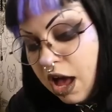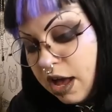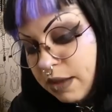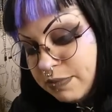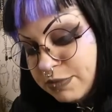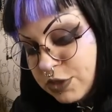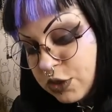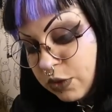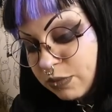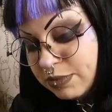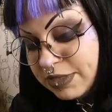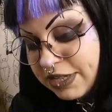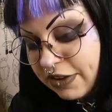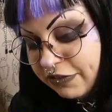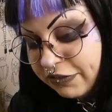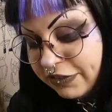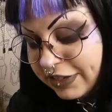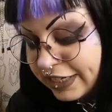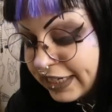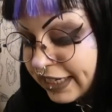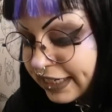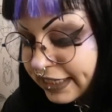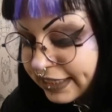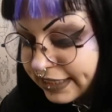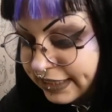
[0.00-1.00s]
So I'm
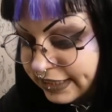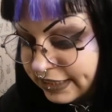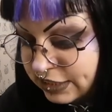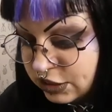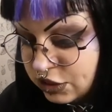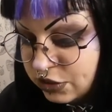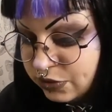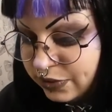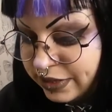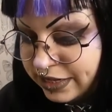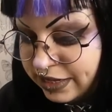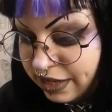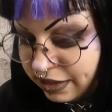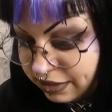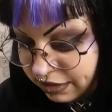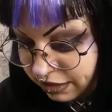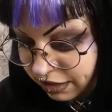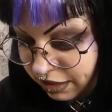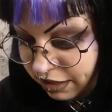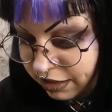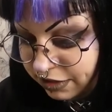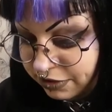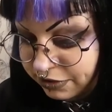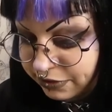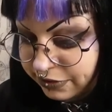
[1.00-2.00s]
definitely going to need to do another
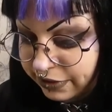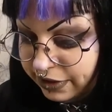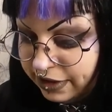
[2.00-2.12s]
coat.